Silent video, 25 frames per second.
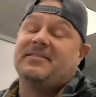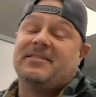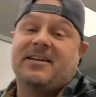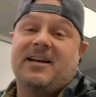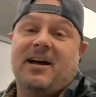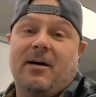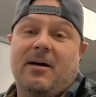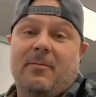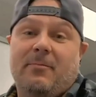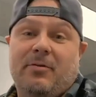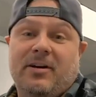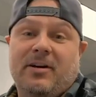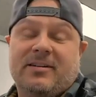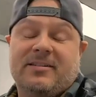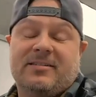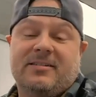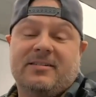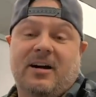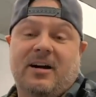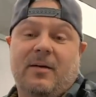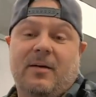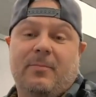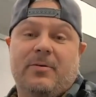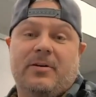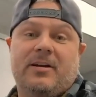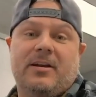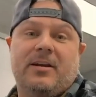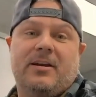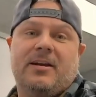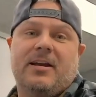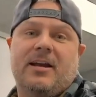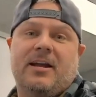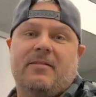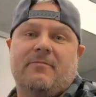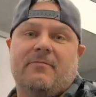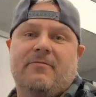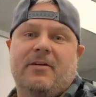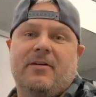That's a complex topic and it
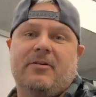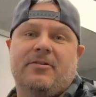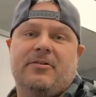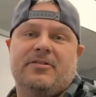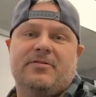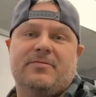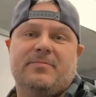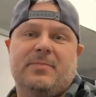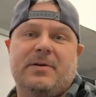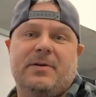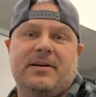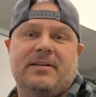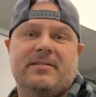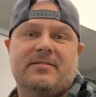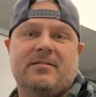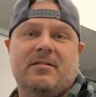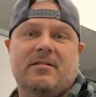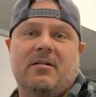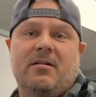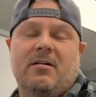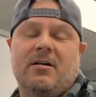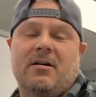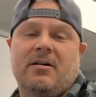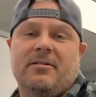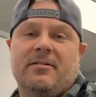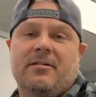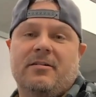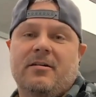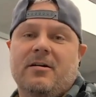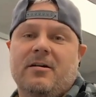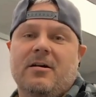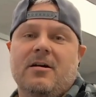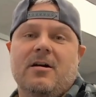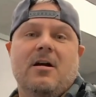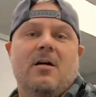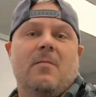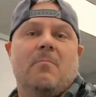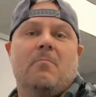kind of varies based on
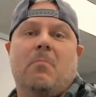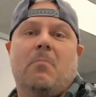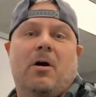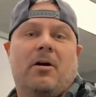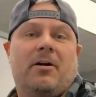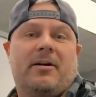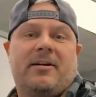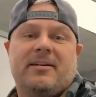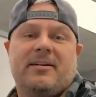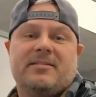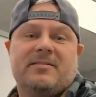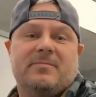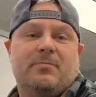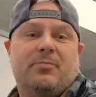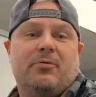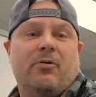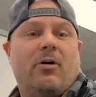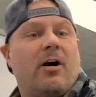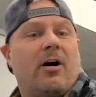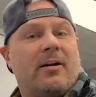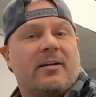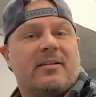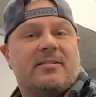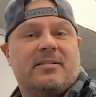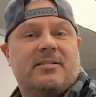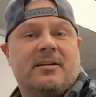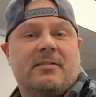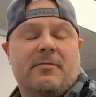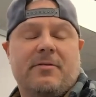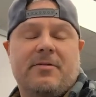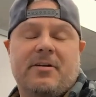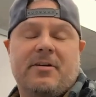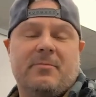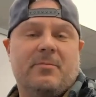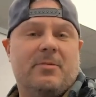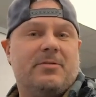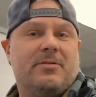markets and products and everything.